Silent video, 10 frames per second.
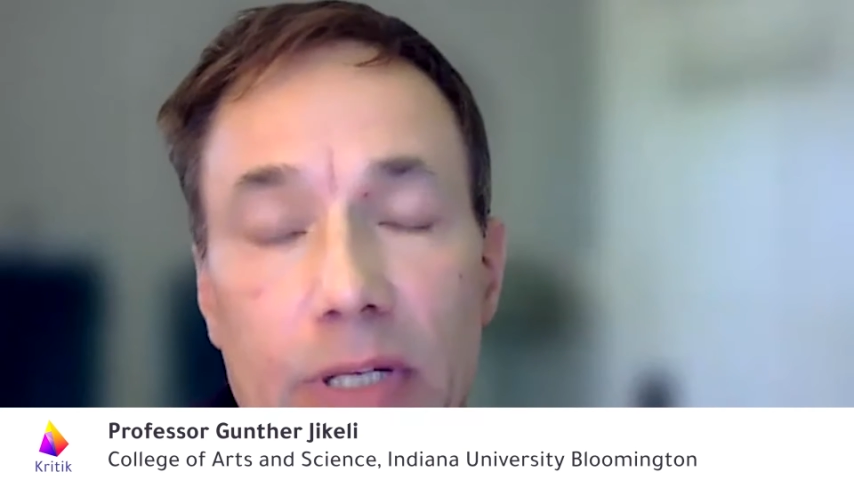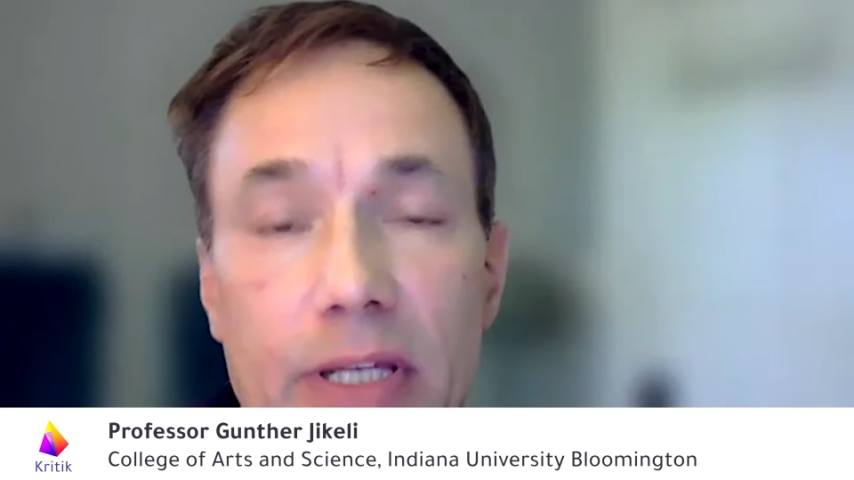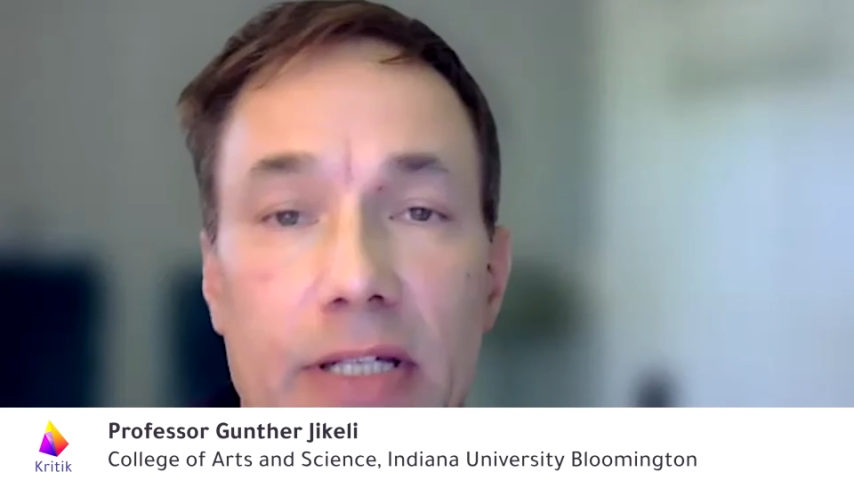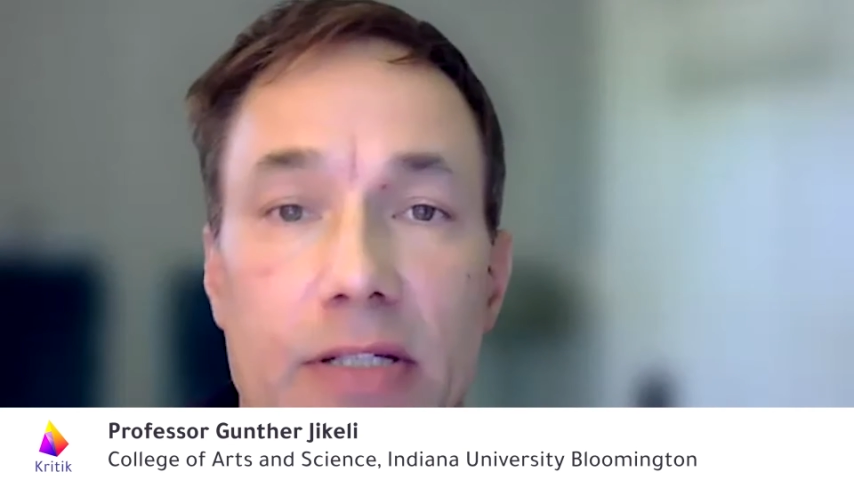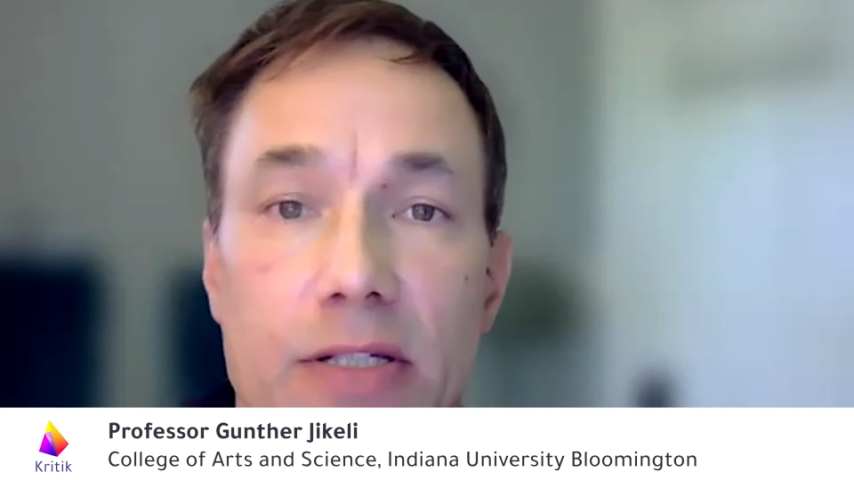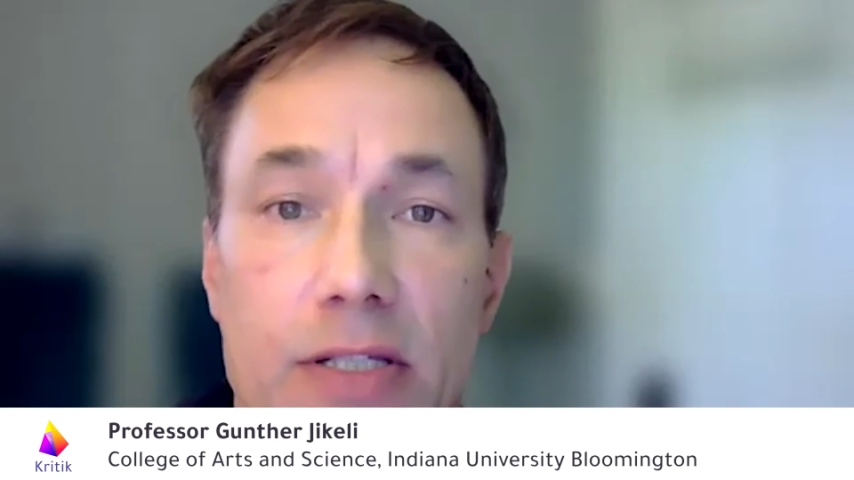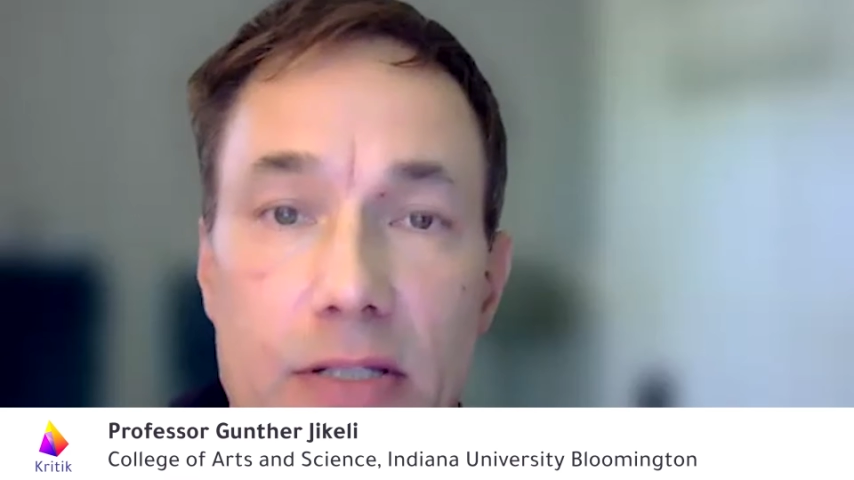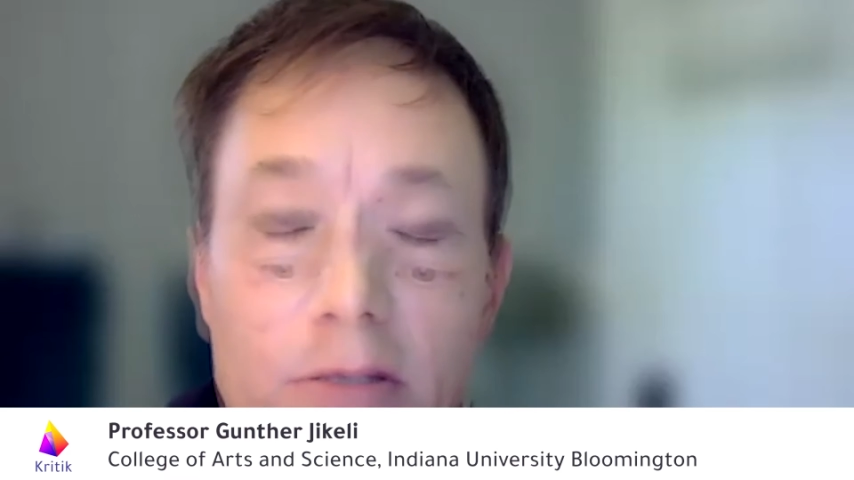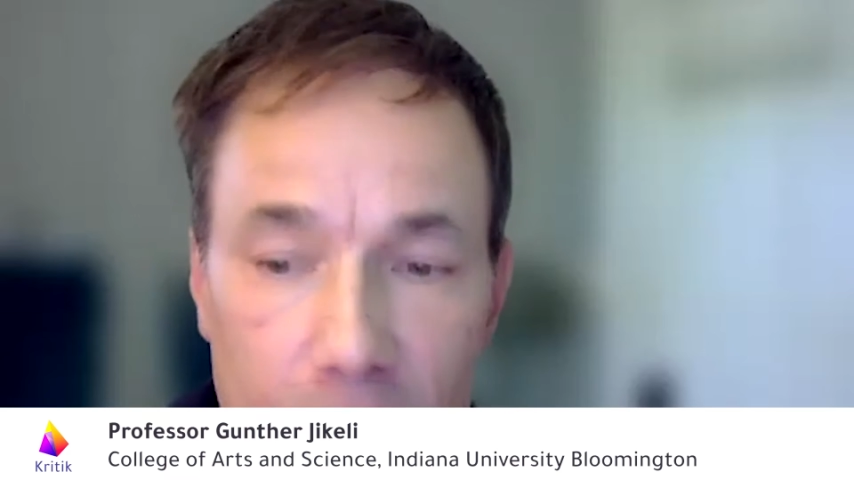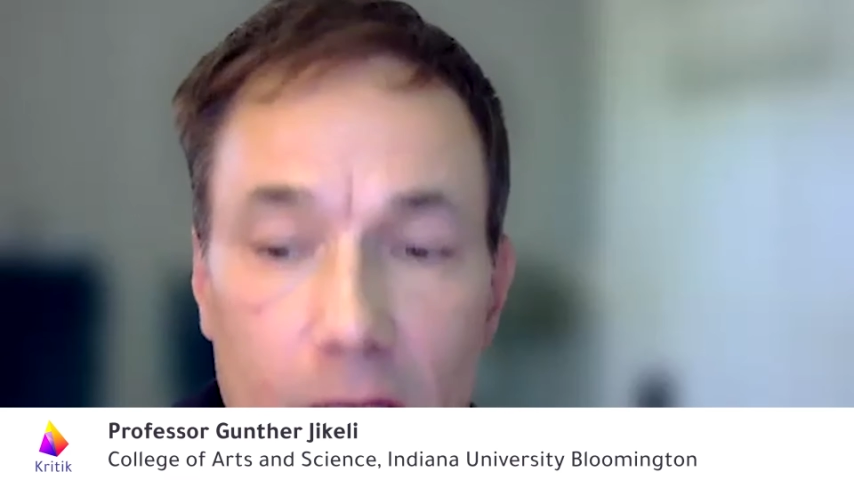where
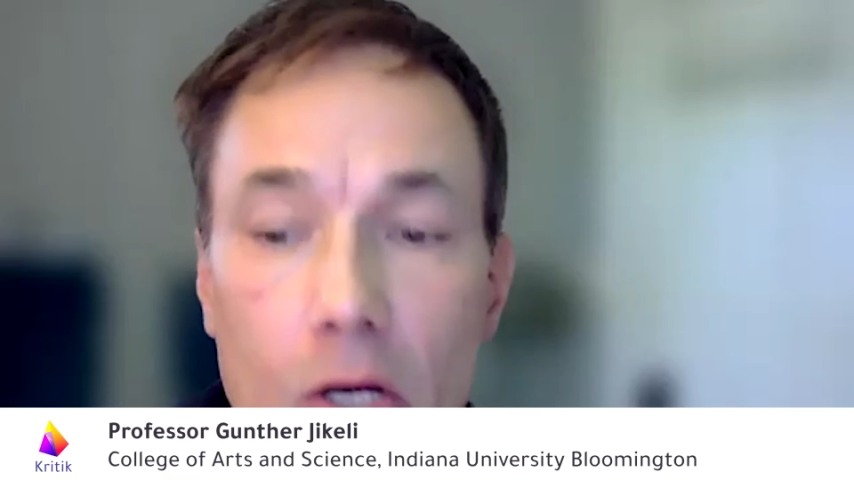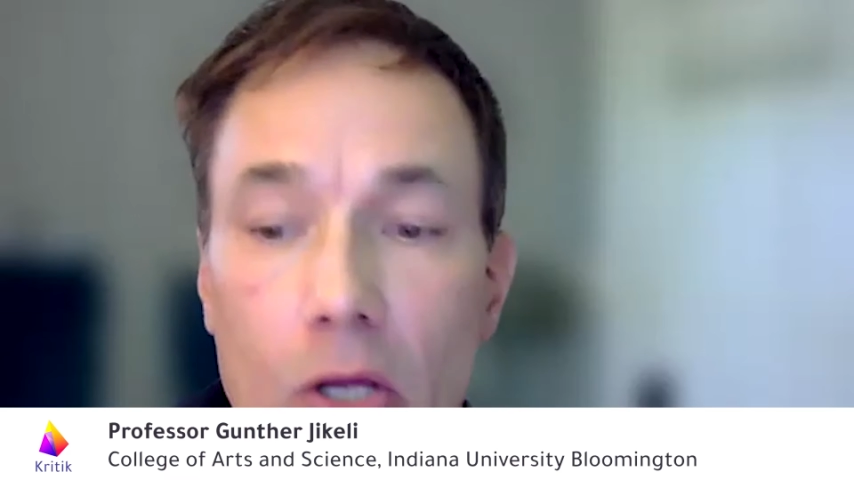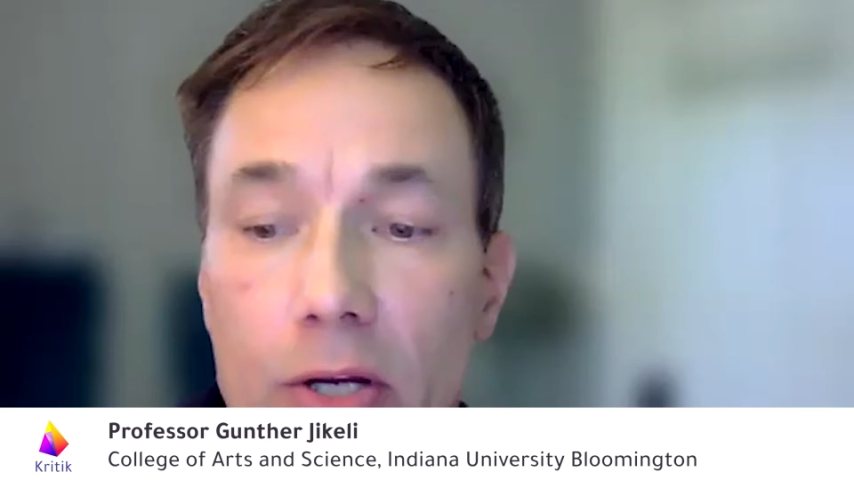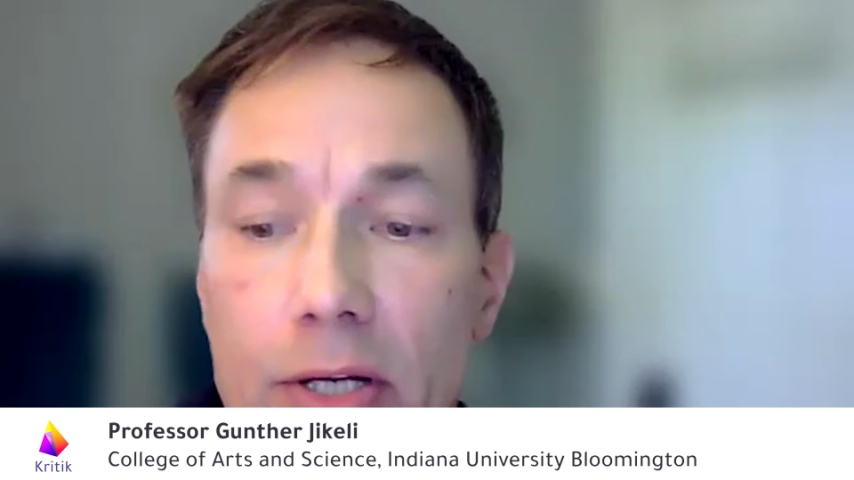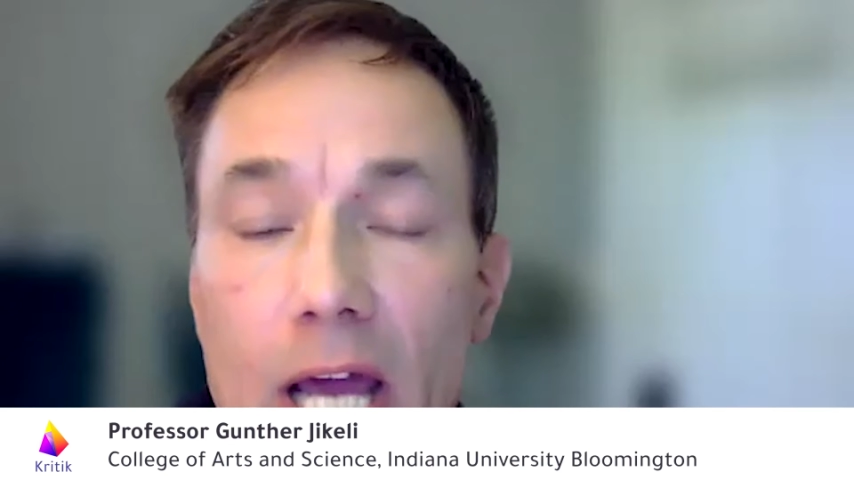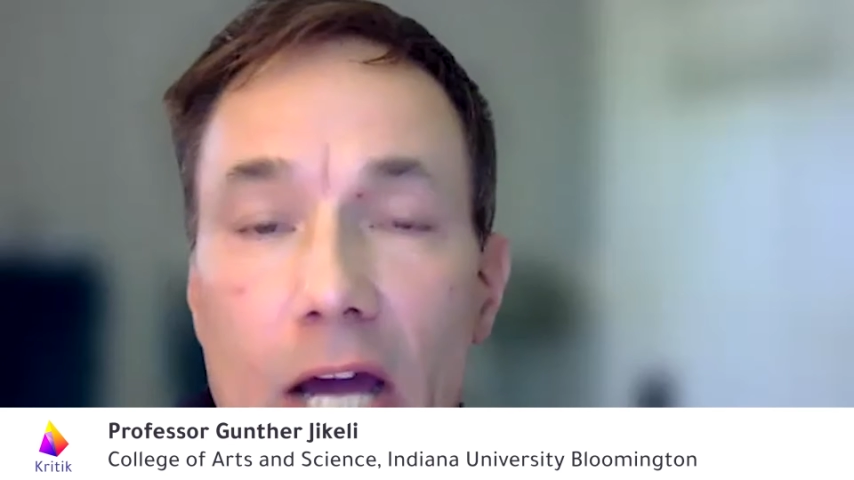they learn